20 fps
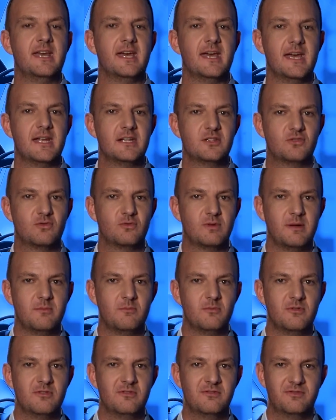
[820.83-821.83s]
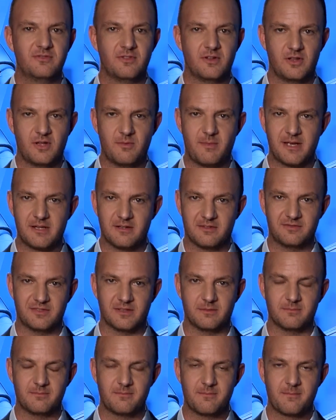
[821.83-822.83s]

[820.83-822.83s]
and to remove the biofilm.